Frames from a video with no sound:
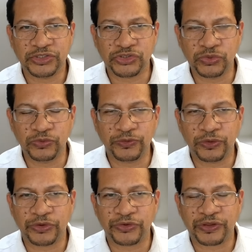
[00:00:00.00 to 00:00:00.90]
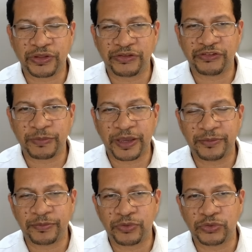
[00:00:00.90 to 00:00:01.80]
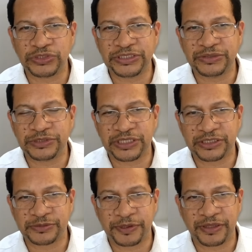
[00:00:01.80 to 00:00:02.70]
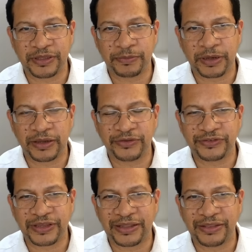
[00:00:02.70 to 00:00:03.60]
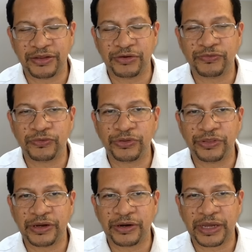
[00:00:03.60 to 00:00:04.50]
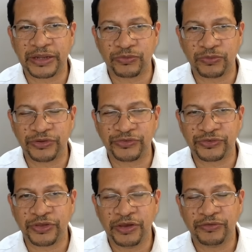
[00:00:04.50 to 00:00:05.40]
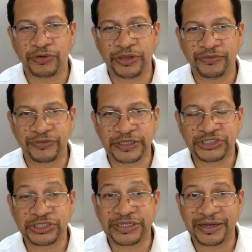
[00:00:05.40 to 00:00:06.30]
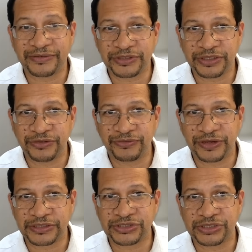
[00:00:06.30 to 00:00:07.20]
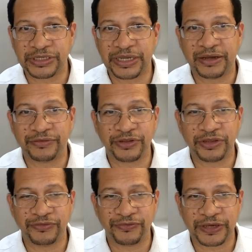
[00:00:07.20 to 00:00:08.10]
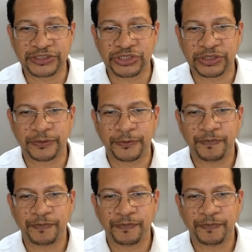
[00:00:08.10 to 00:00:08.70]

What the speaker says: too focused on the spike protein, which has been in the past, and therefore they are at risk for infection after infection after infection.